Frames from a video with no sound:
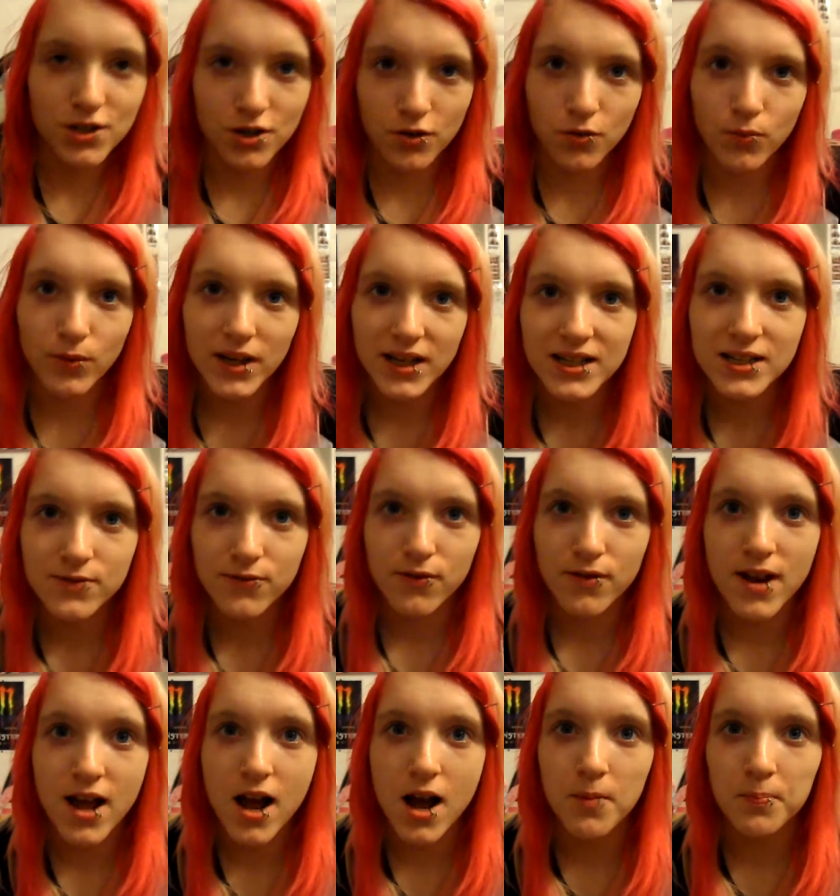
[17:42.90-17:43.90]
2 weeks
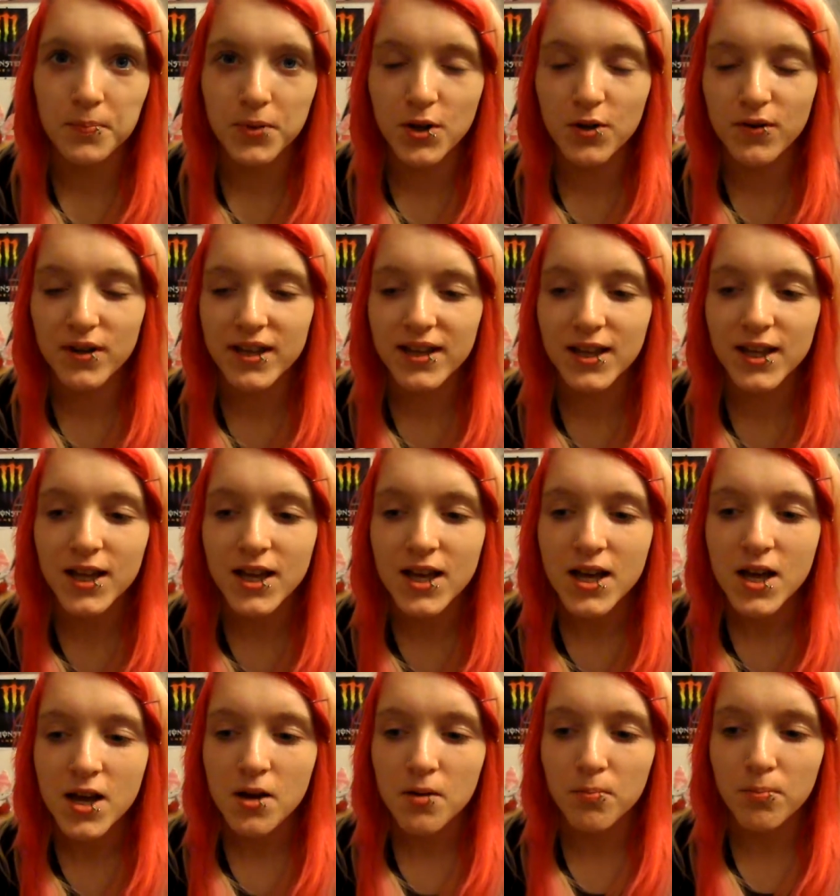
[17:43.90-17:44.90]
for not uploading,
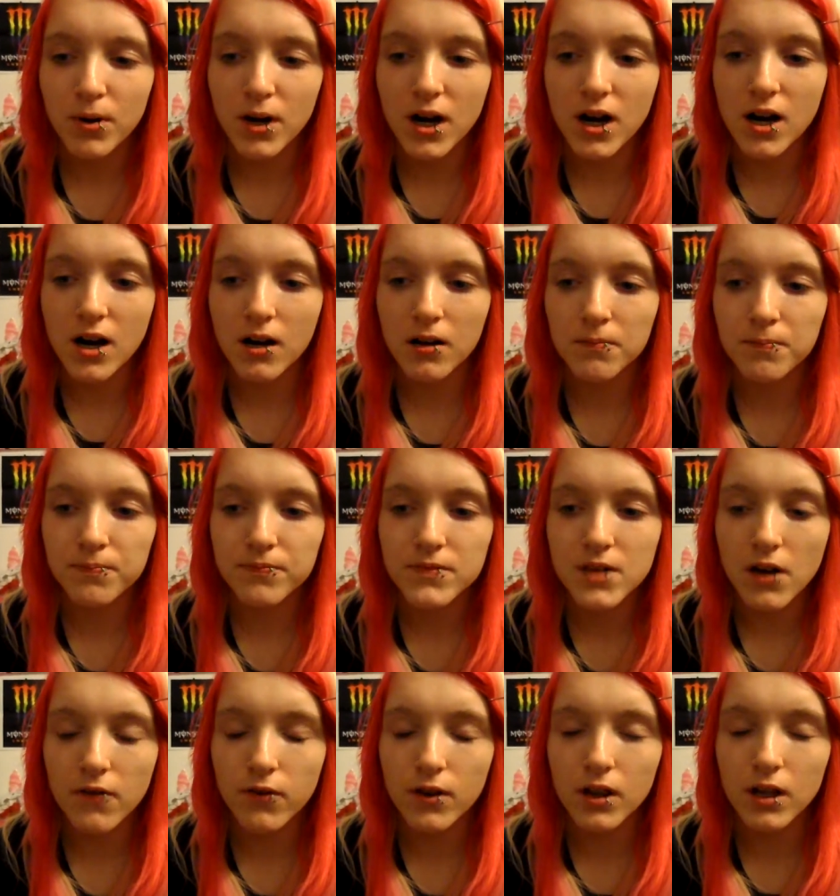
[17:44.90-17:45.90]
but
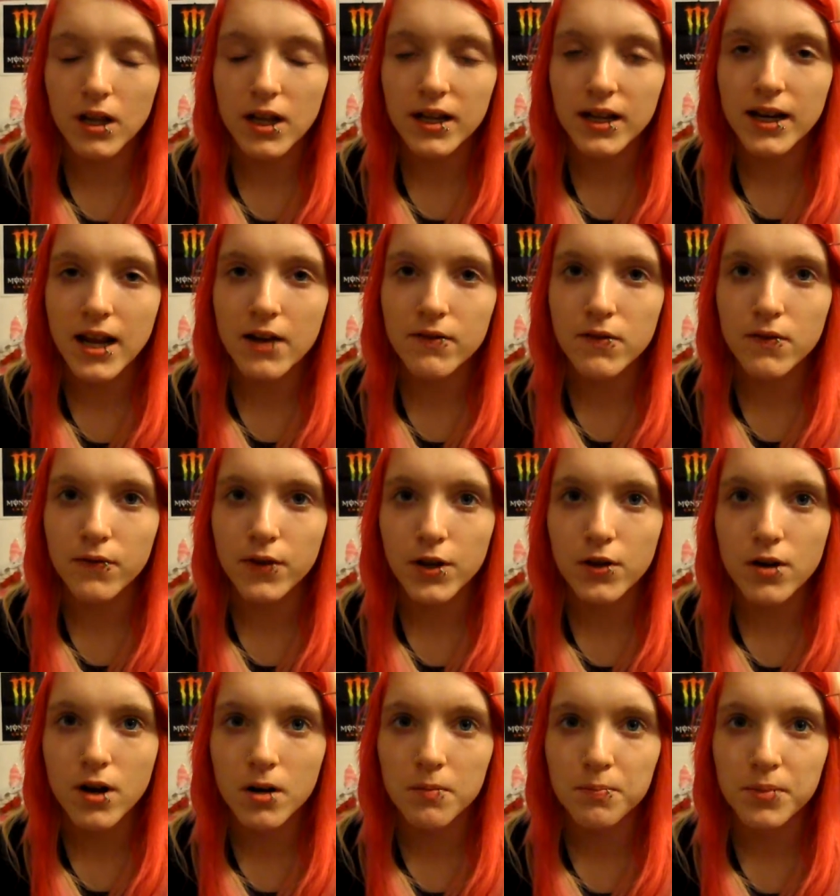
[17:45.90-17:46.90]
definitely I'm gonna have a
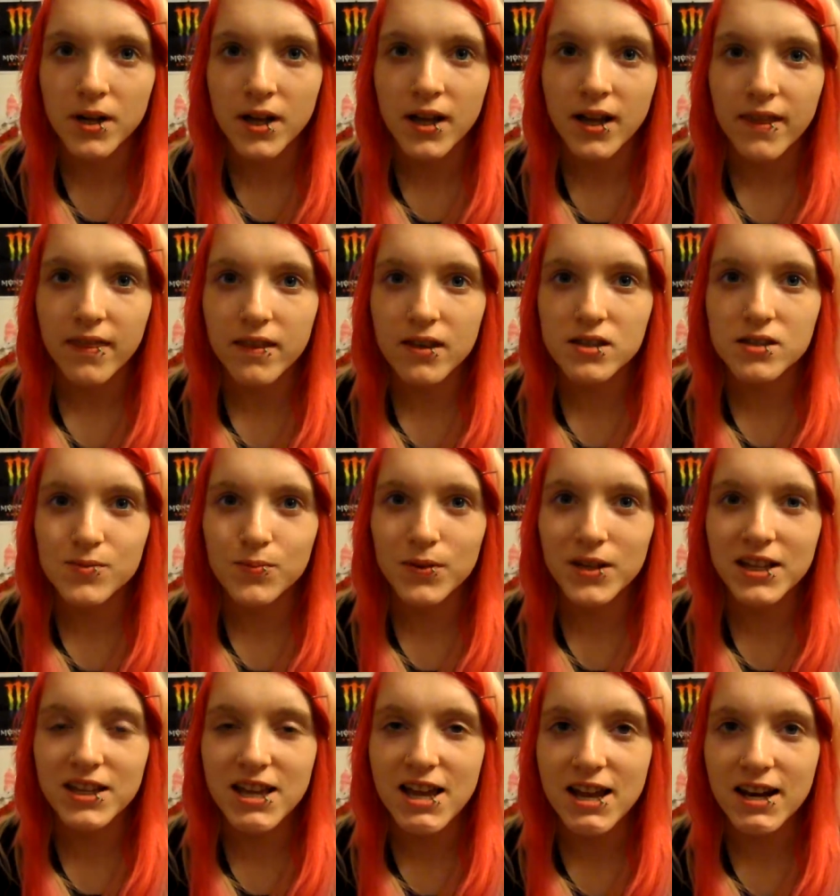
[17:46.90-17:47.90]
video up this
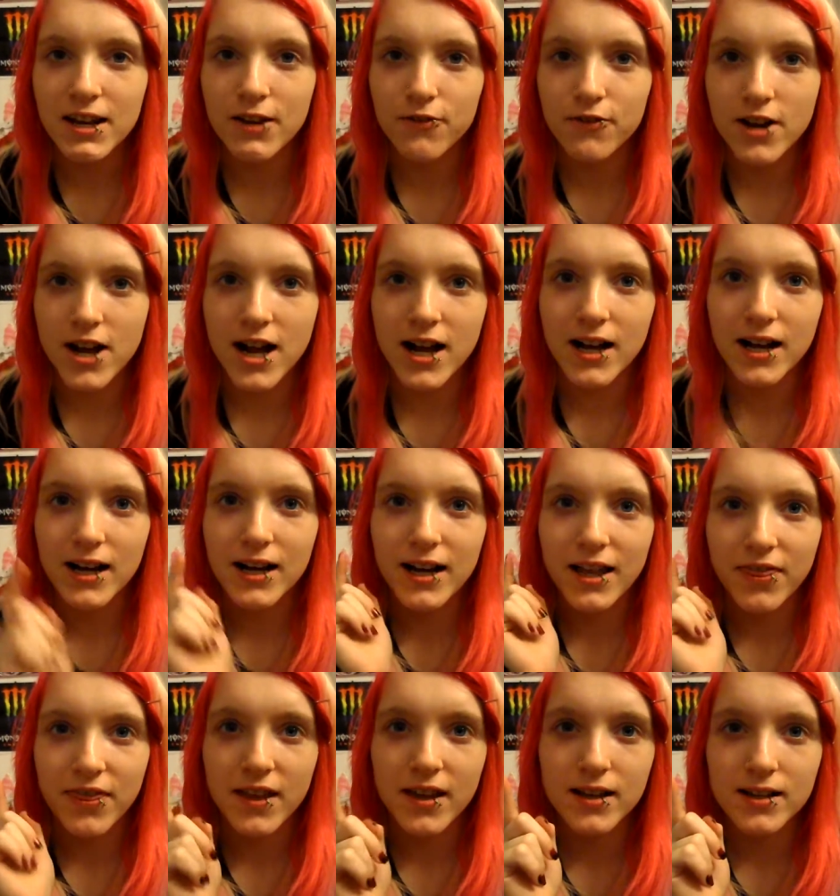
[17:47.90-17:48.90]
weekend, if not
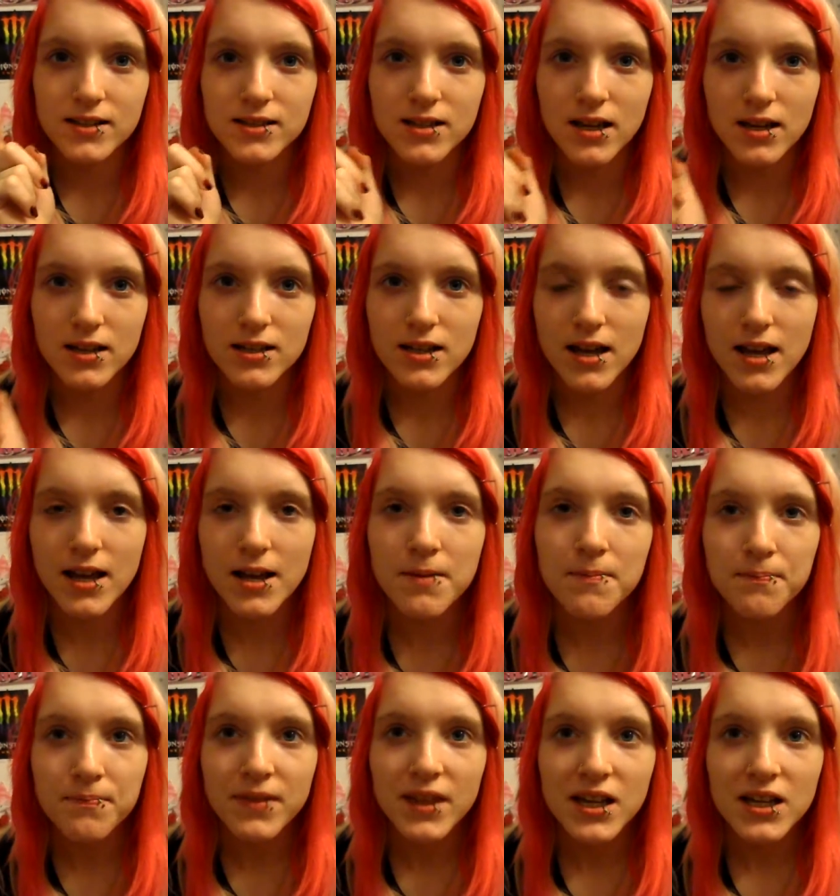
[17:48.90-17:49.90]
I think Sunday.
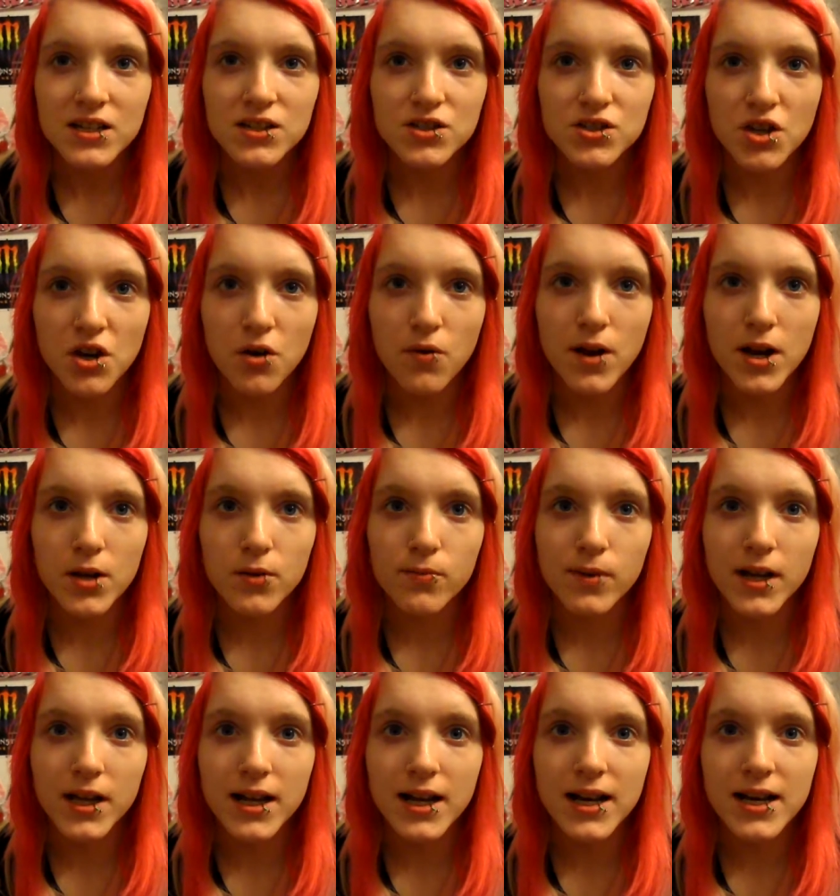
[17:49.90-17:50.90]
So
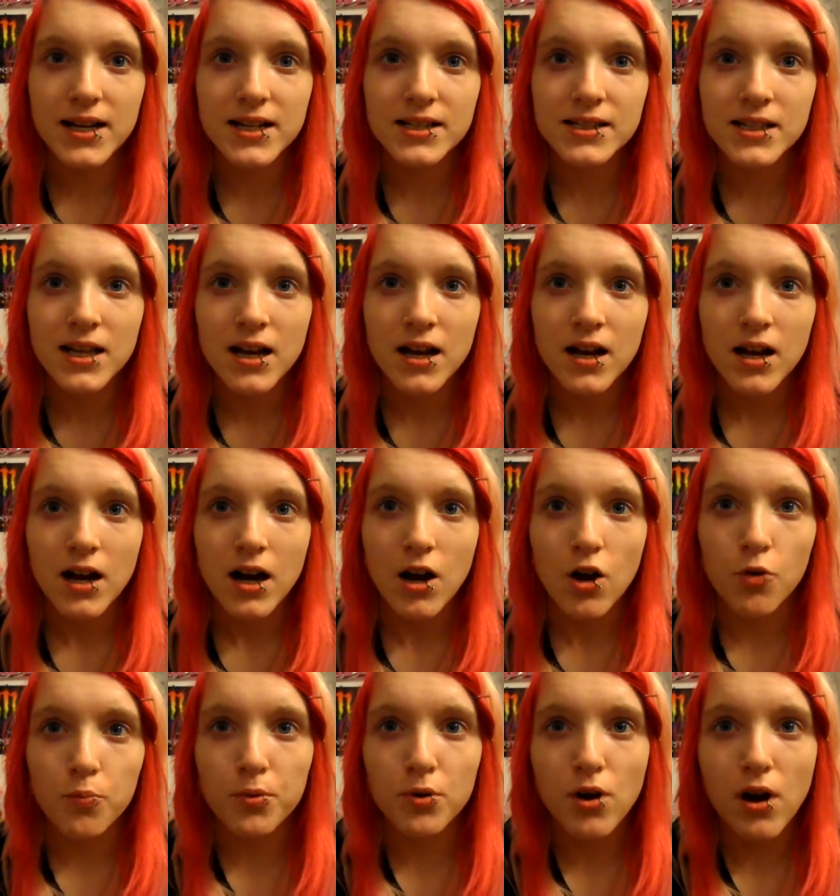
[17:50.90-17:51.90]
anyway, guys,
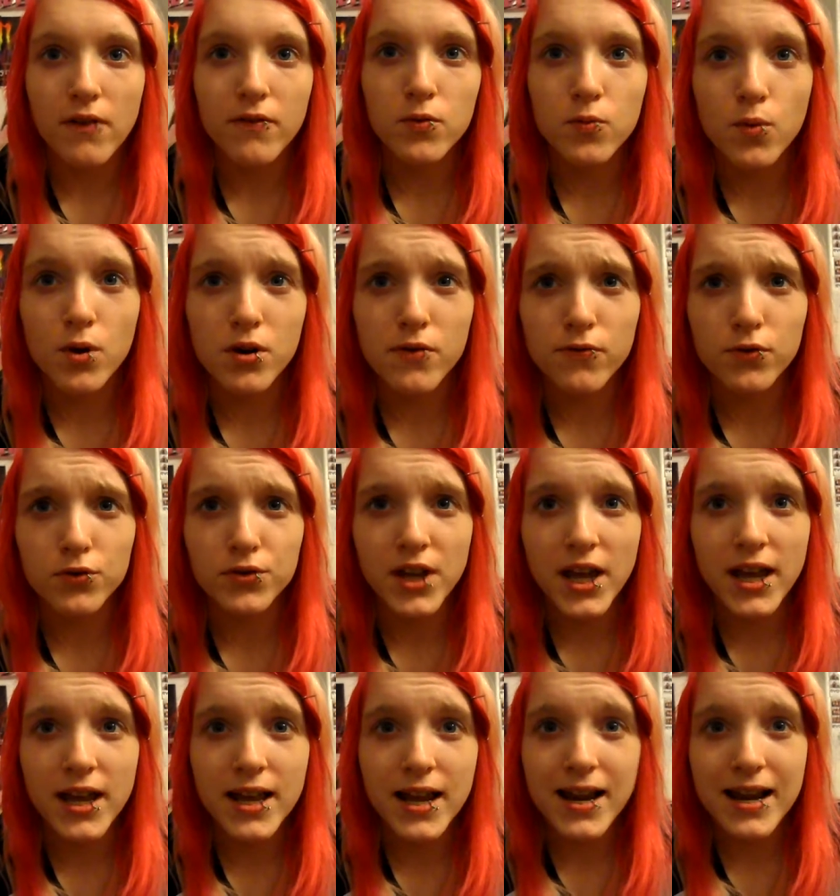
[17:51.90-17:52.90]
I hope you all have a wonderful
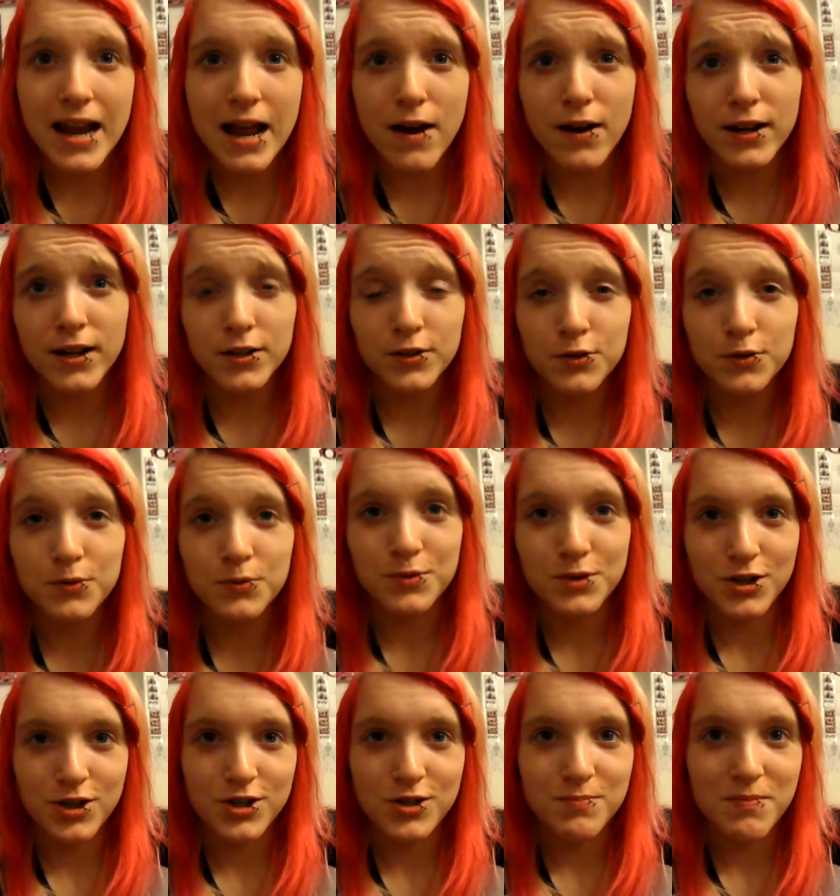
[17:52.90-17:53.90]
day, and now I gotta go
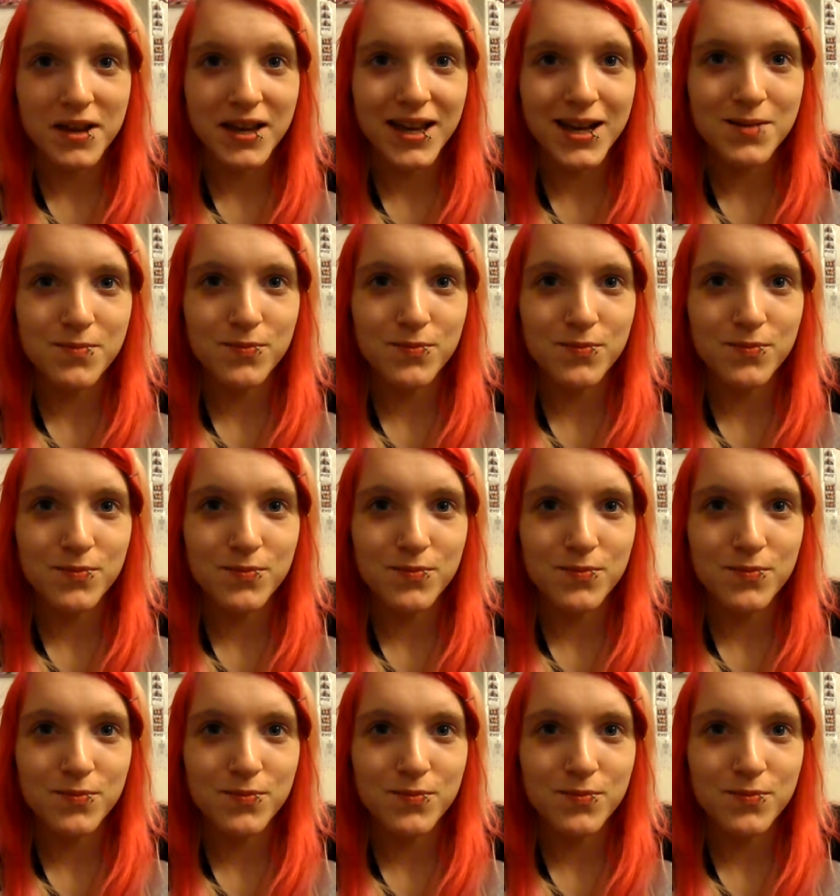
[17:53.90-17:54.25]
charge my